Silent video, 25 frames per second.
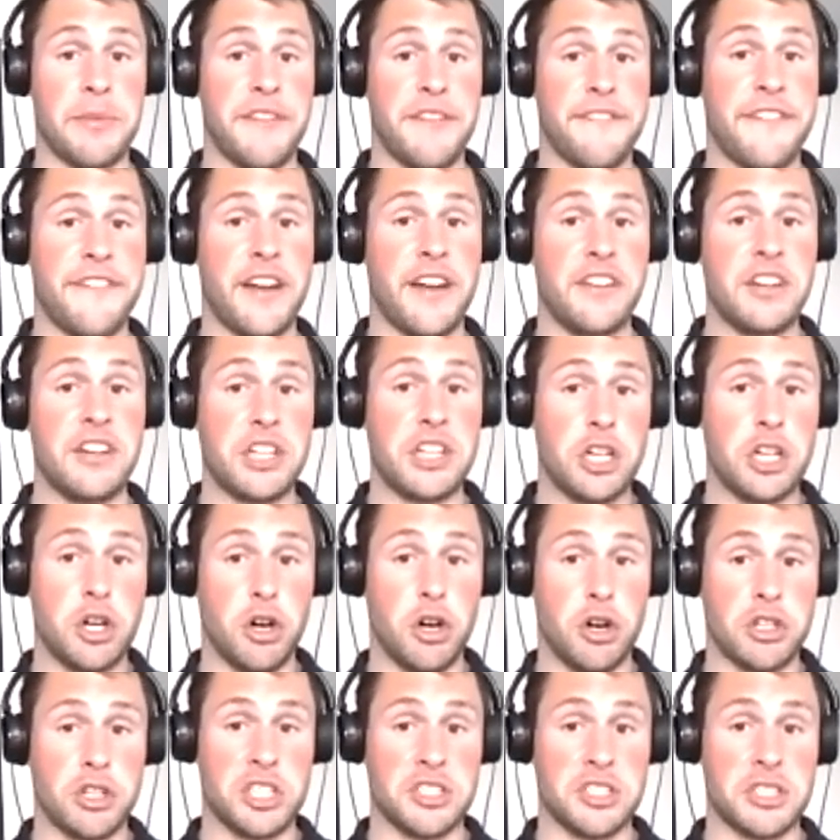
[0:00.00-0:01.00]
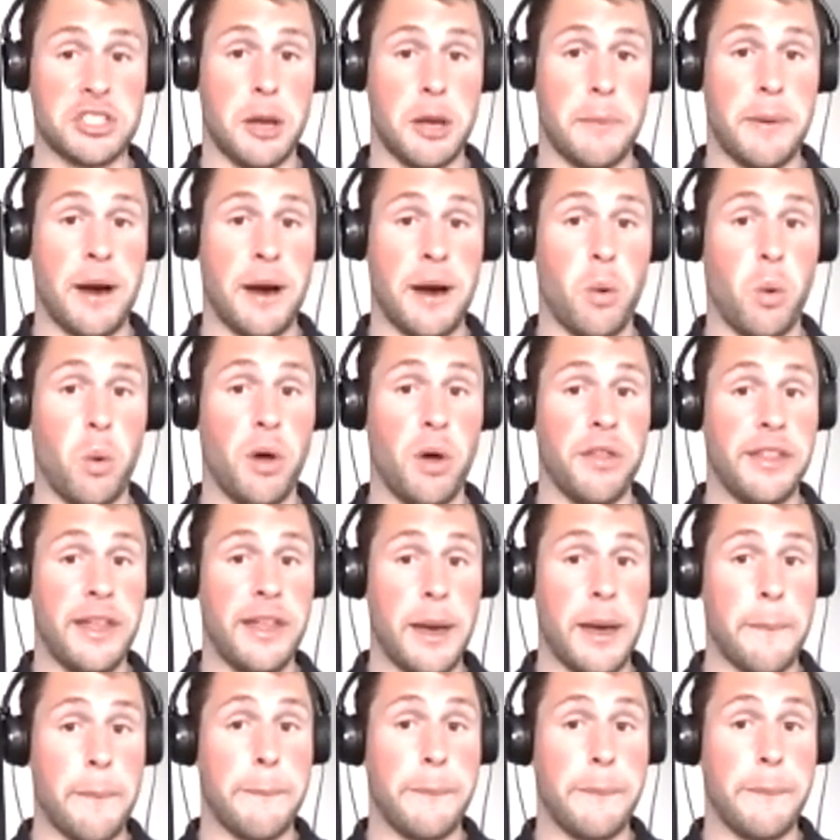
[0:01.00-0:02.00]
they're very cautious about what
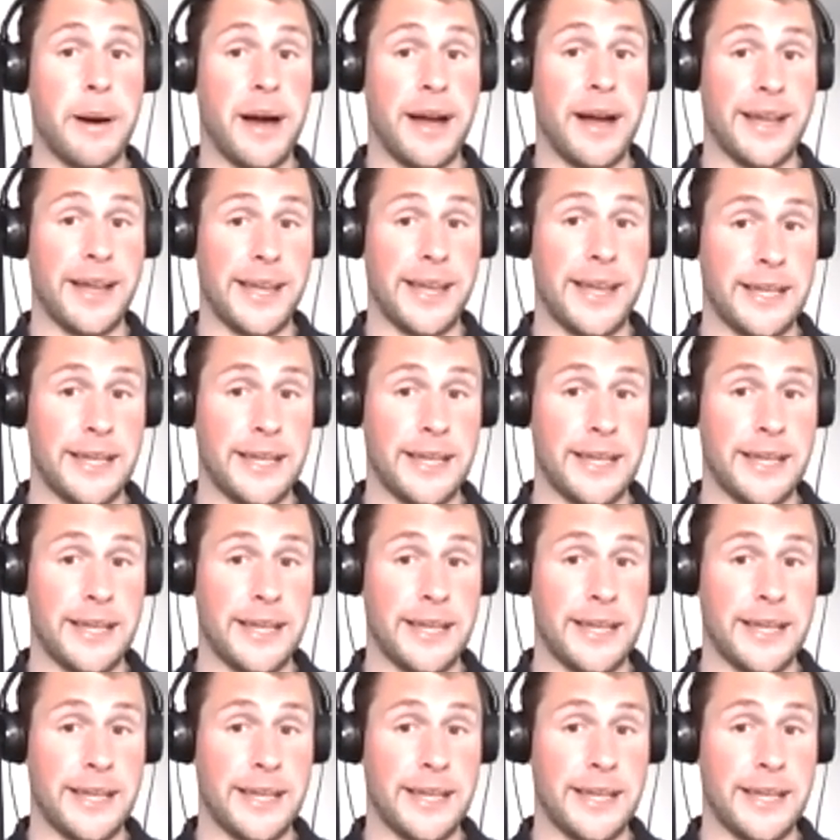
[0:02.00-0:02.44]
they're buying.